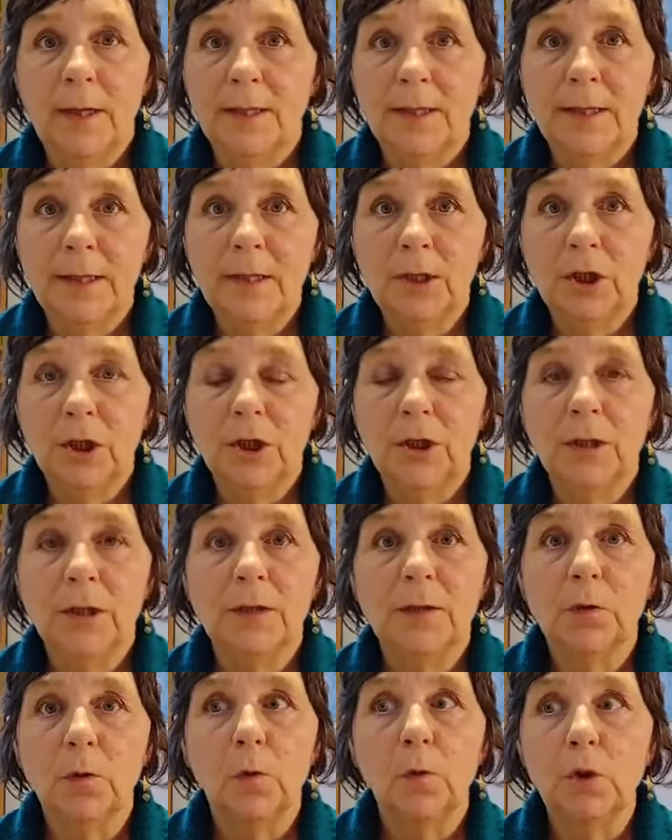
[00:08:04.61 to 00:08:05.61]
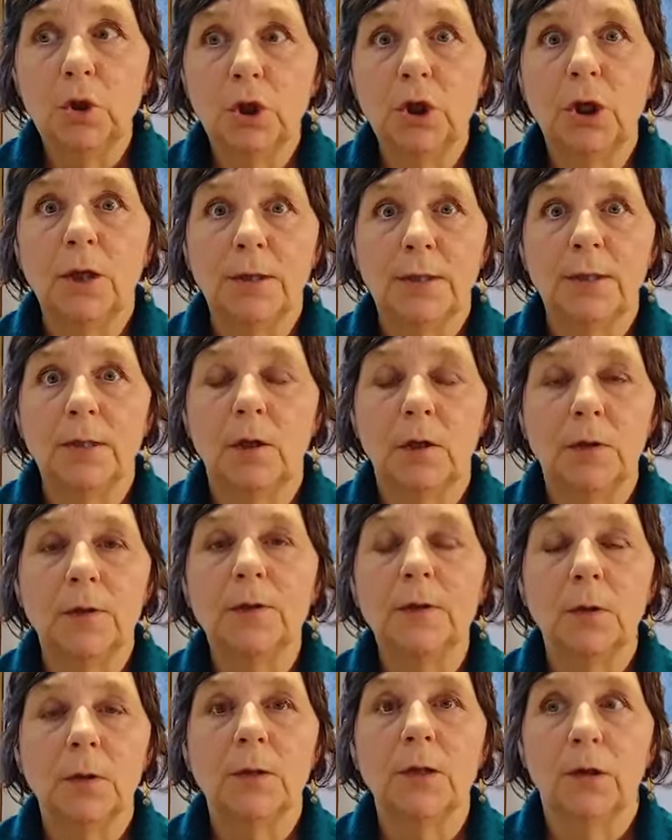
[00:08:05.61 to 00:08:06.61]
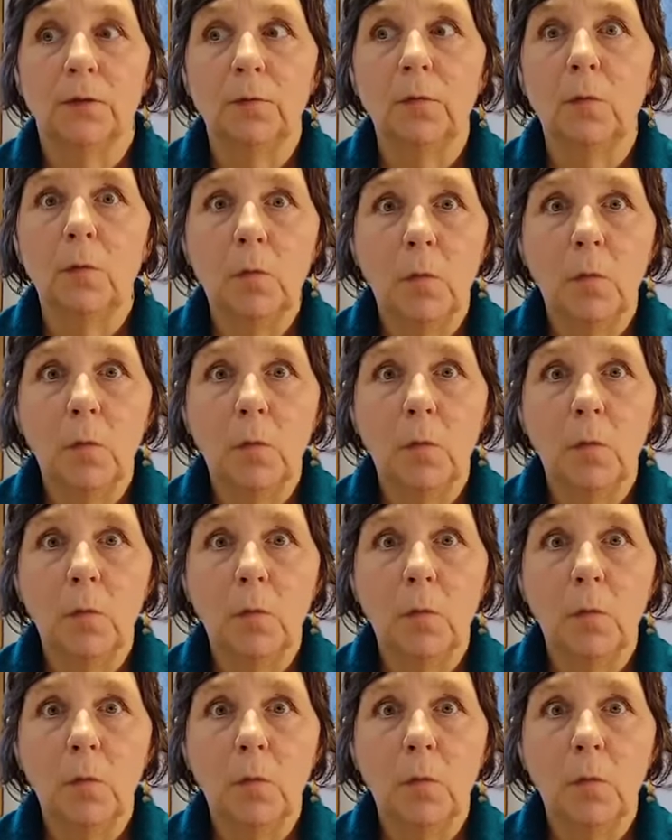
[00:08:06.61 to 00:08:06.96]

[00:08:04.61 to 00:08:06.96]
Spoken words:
teachings, or just ask yourself, well,